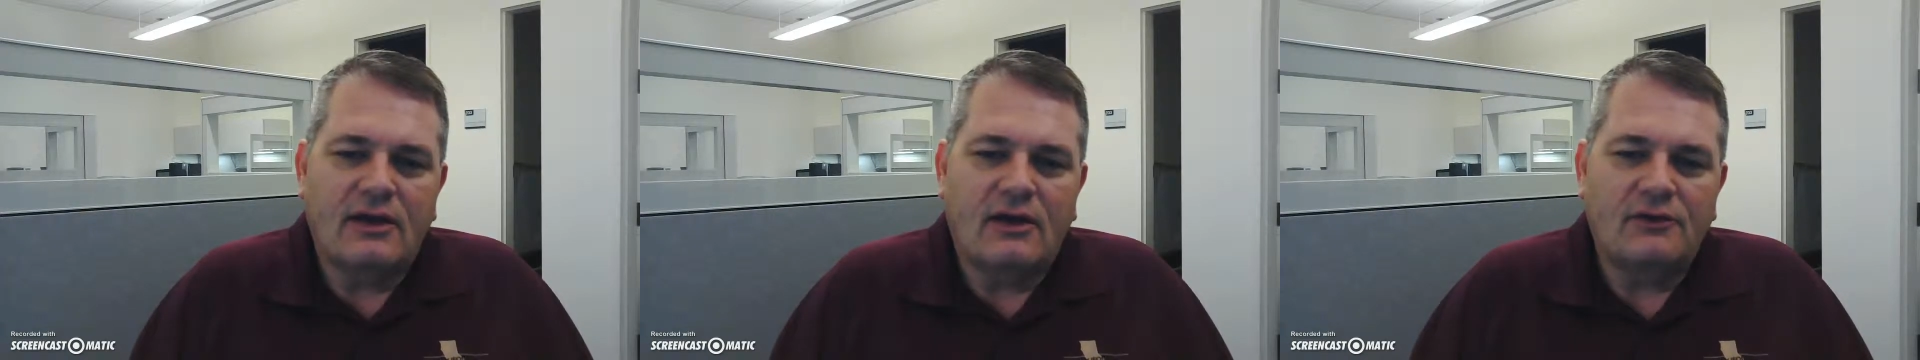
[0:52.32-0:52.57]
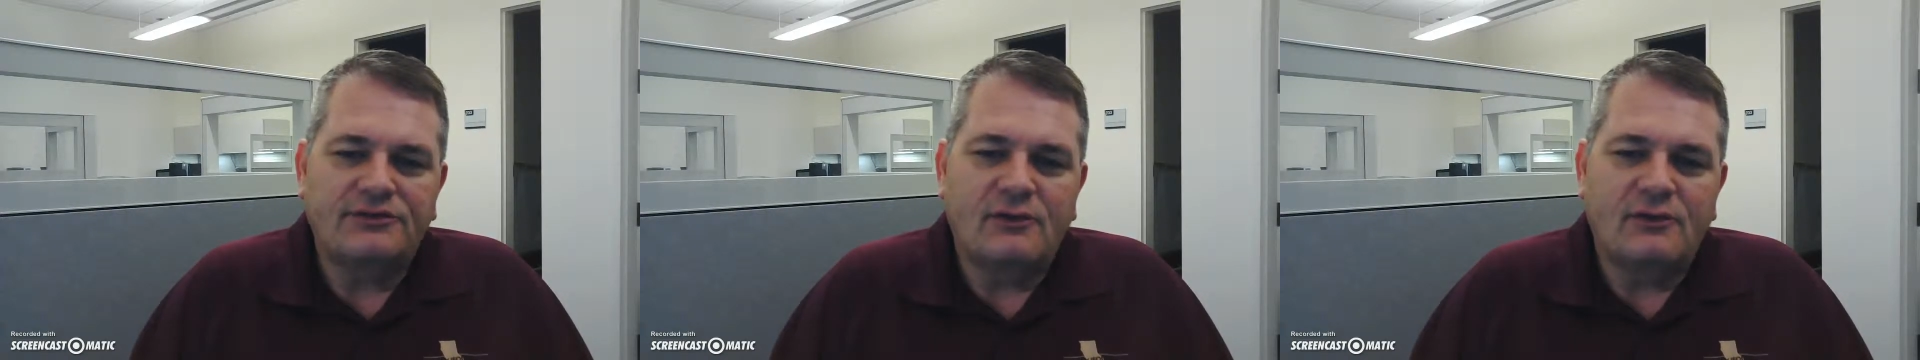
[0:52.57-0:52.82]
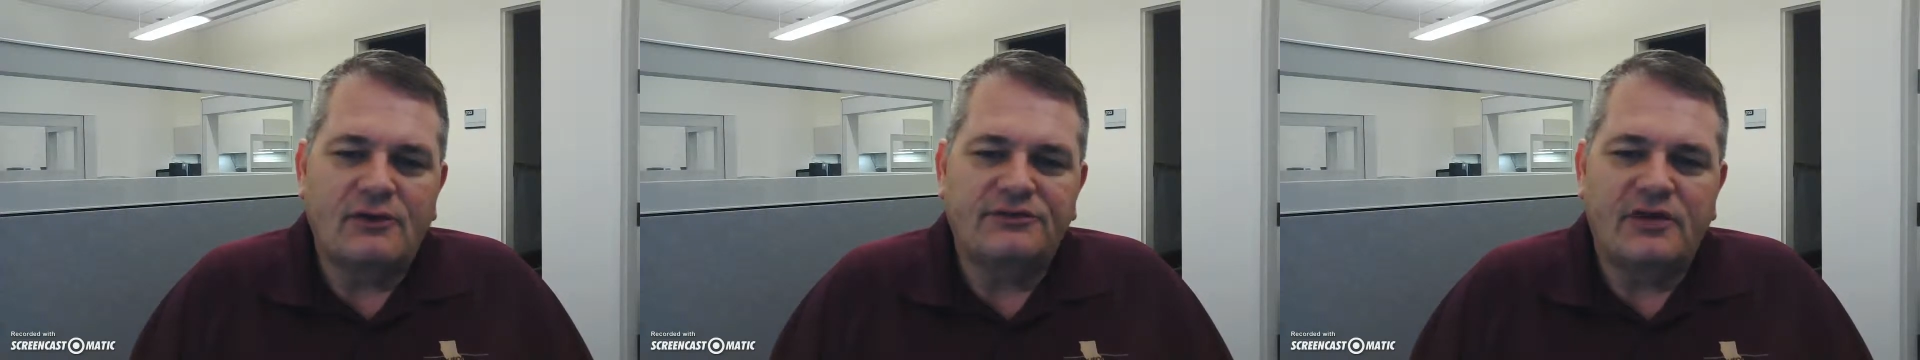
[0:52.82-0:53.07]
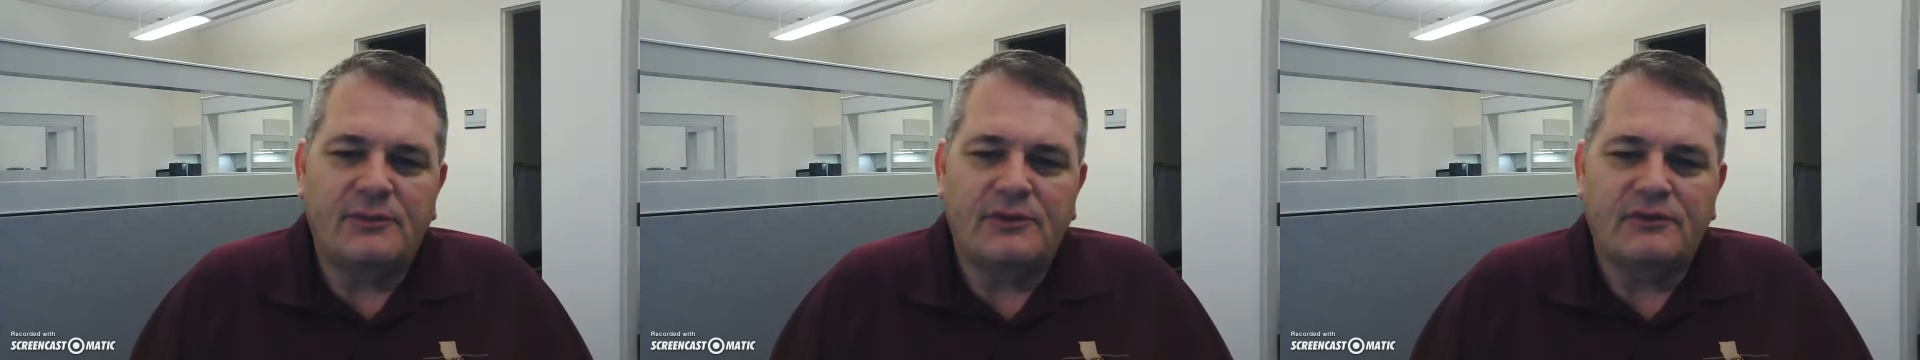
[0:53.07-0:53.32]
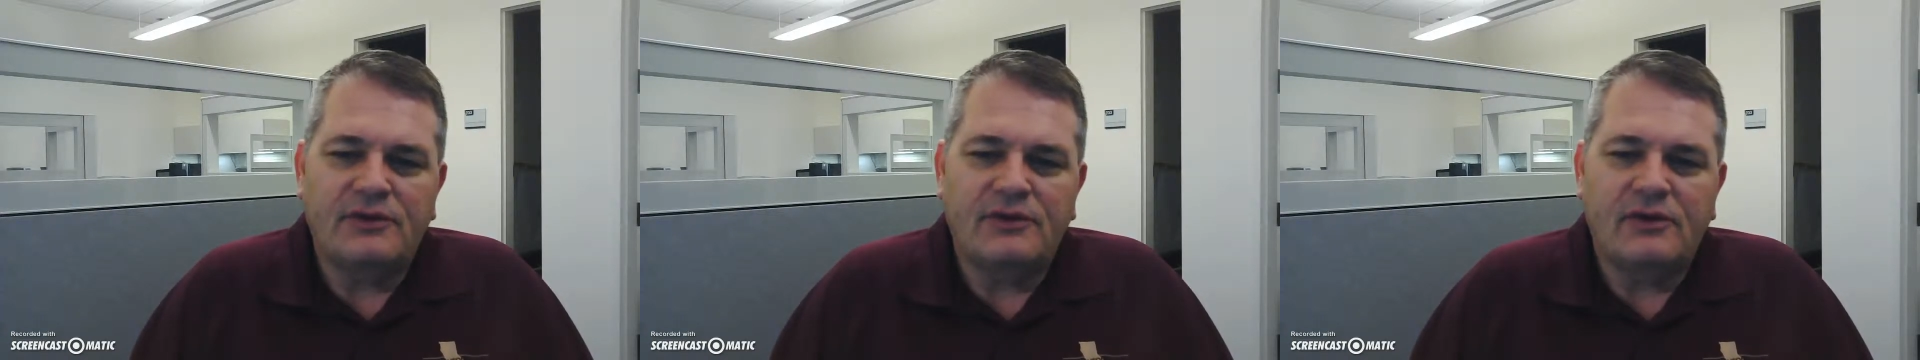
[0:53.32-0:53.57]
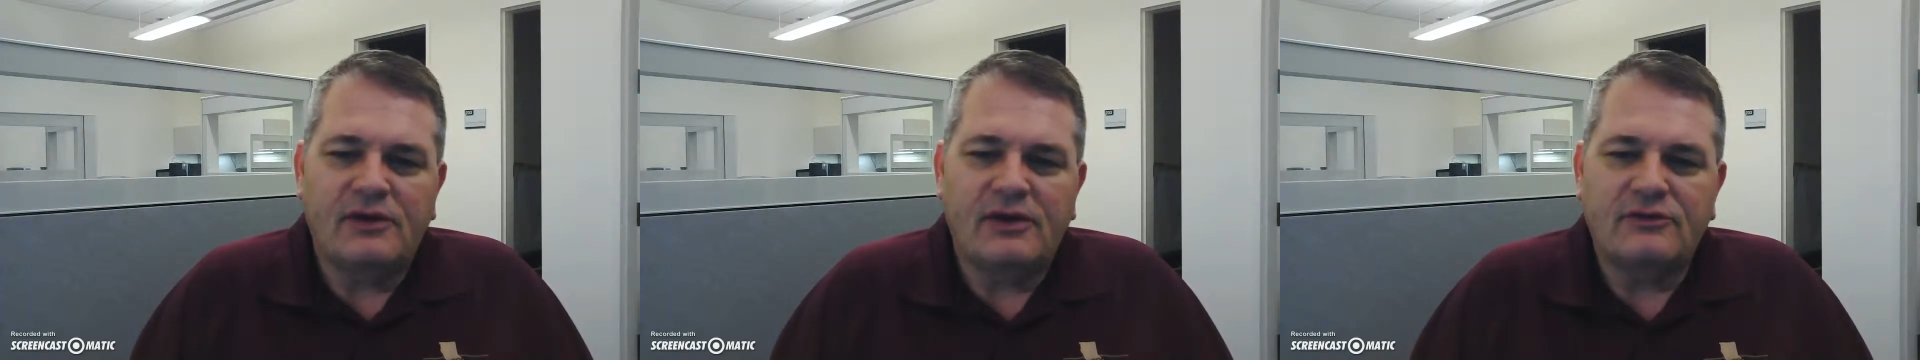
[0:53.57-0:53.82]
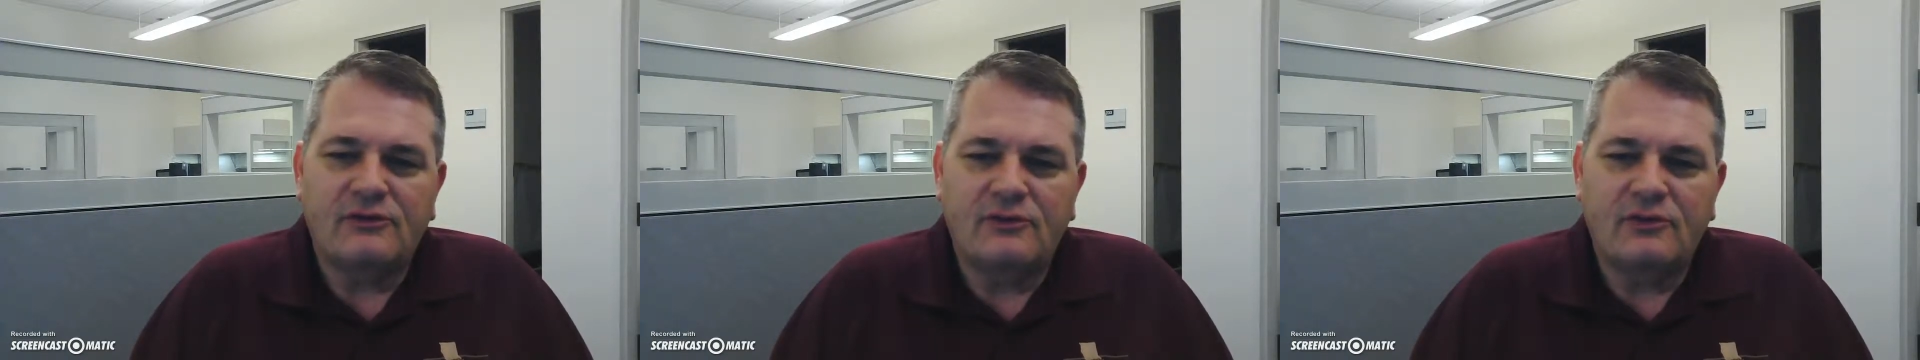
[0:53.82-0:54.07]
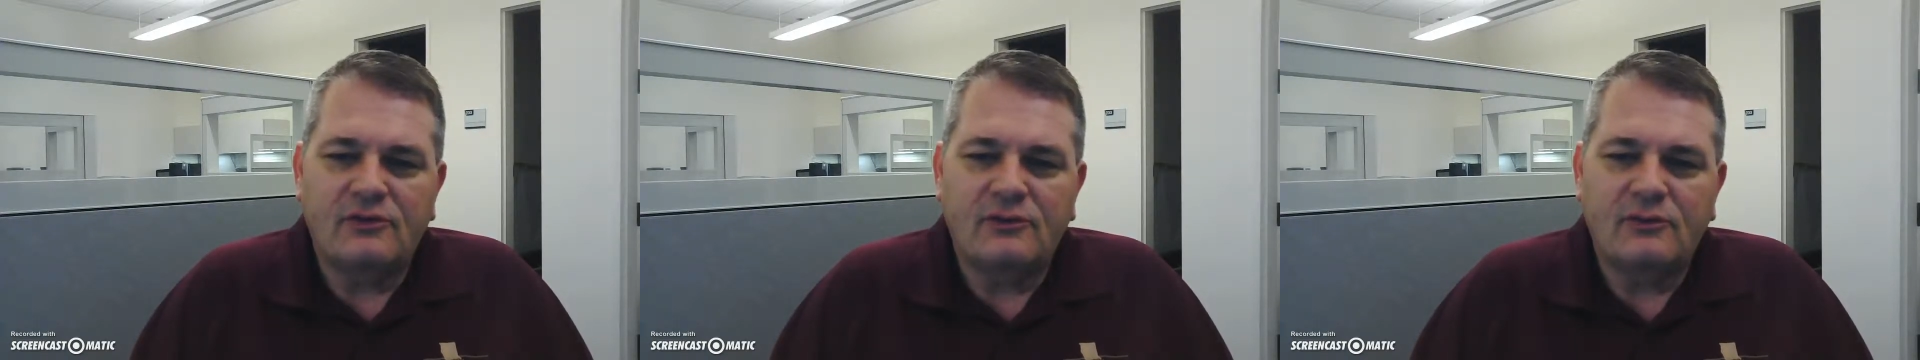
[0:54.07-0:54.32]
Also, when you set up your interrogation
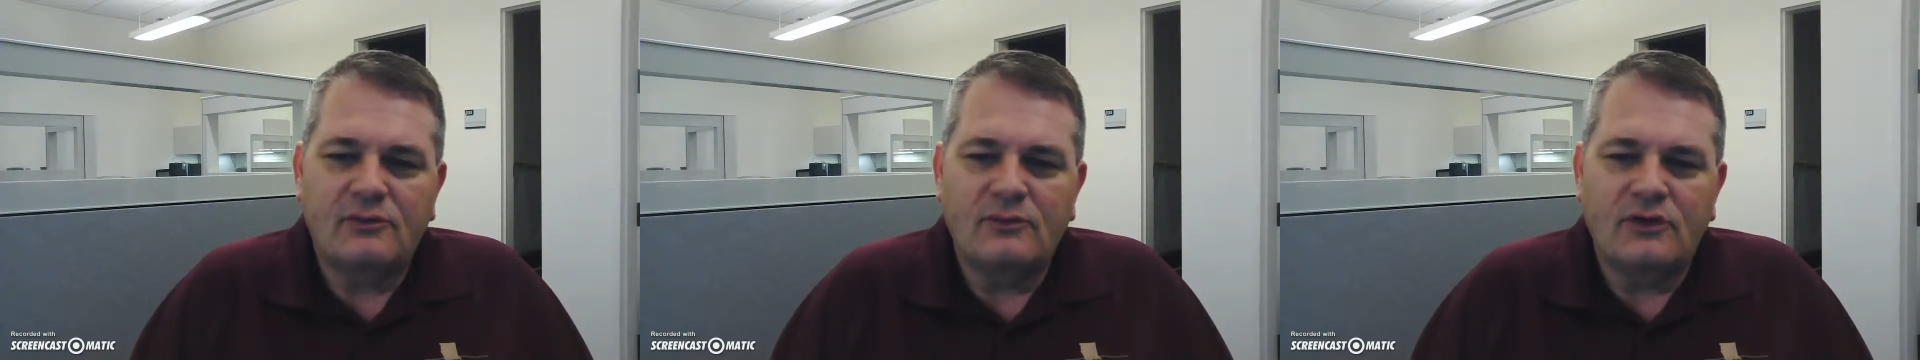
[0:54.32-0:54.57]
room,